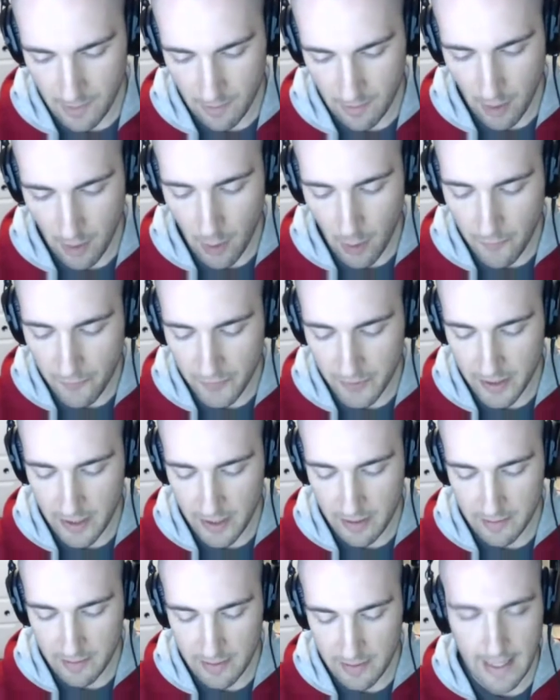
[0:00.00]

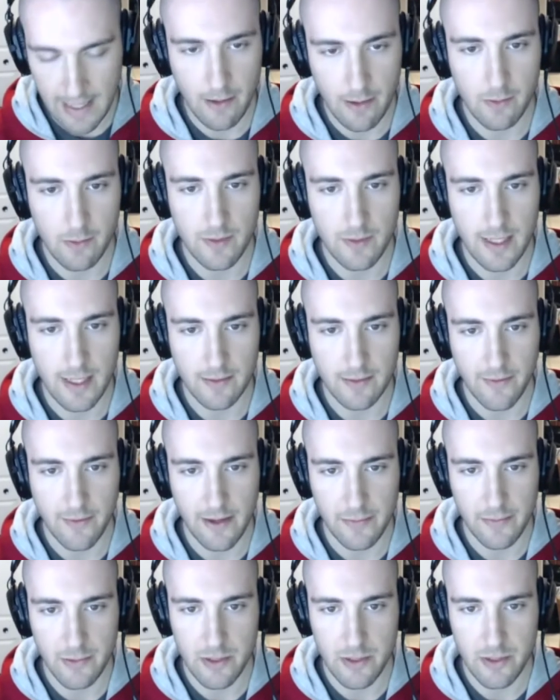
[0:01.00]
hopefully now that
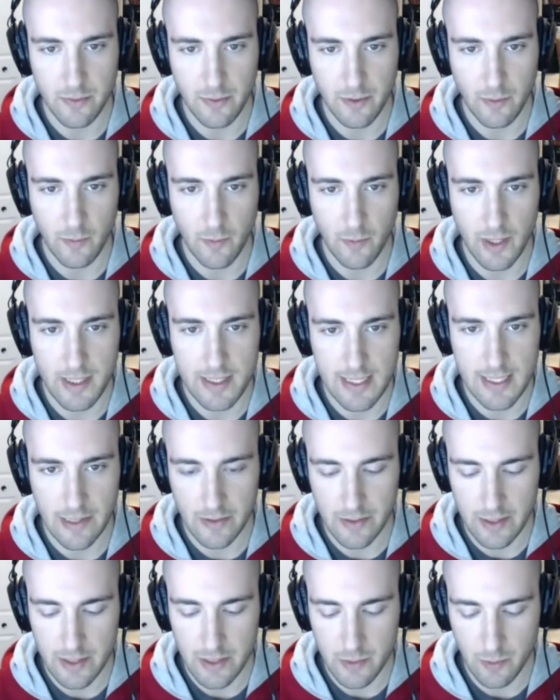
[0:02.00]
5.0.1 is
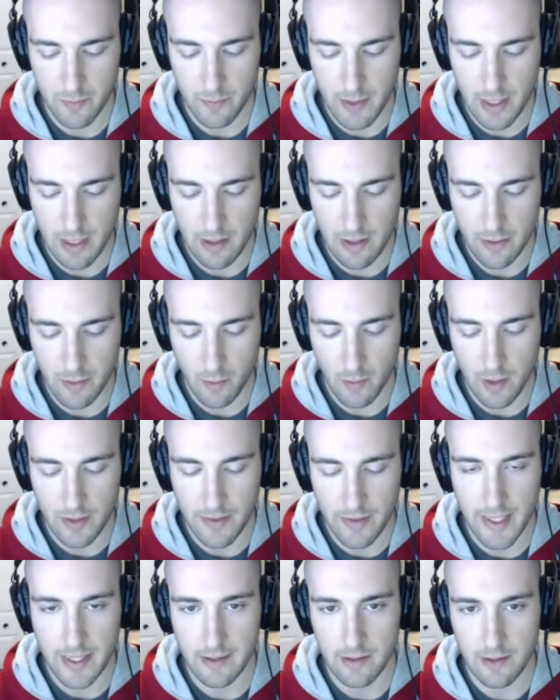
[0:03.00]
out, this will be the one
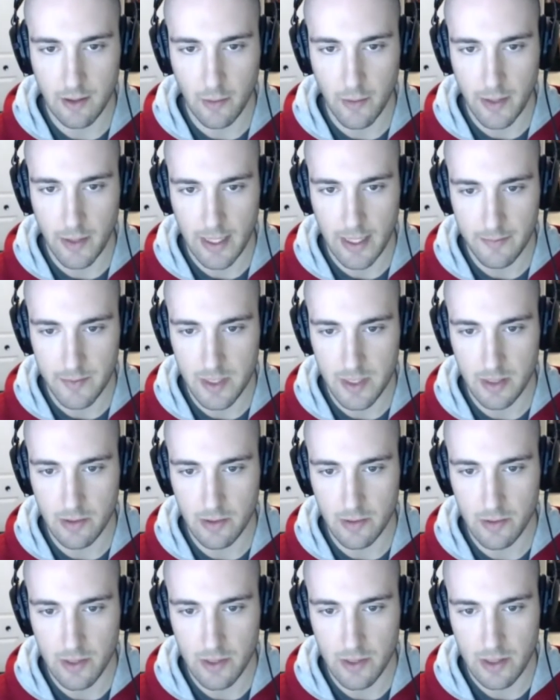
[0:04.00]
that OEMs
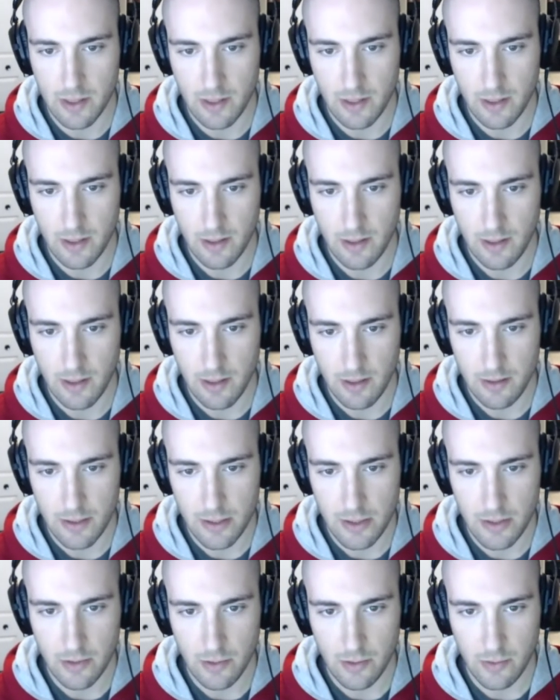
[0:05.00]
use
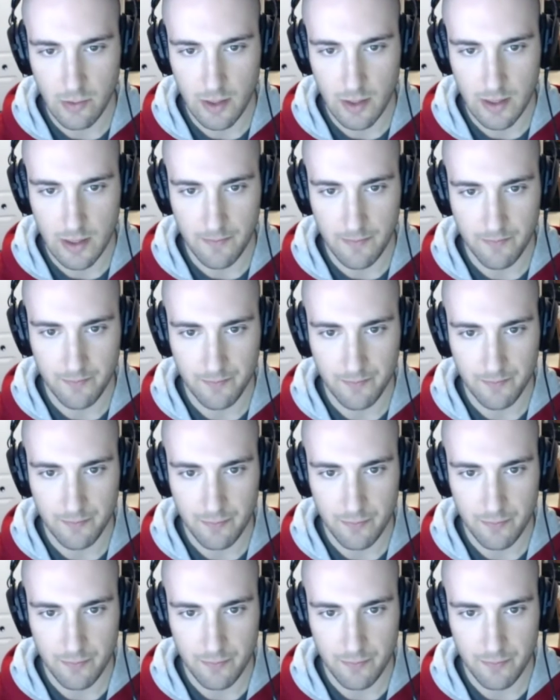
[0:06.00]
to